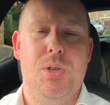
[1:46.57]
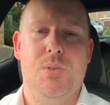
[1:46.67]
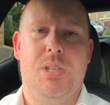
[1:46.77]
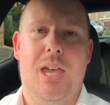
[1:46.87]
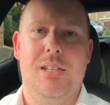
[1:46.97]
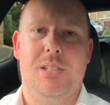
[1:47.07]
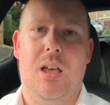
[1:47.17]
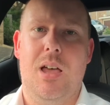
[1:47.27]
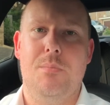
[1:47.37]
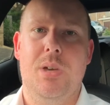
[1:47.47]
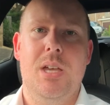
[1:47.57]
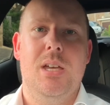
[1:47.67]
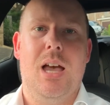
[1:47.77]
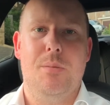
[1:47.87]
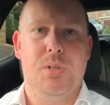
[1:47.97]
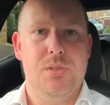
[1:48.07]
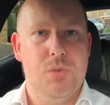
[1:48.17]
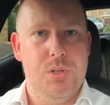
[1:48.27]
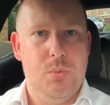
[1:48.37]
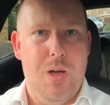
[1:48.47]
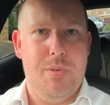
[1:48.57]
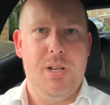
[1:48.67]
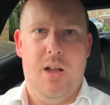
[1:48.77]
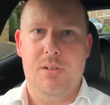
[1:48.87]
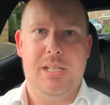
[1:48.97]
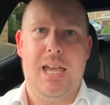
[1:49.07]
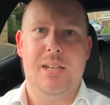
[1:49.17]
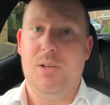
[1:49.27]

UK time, I'm going to run the webinar again.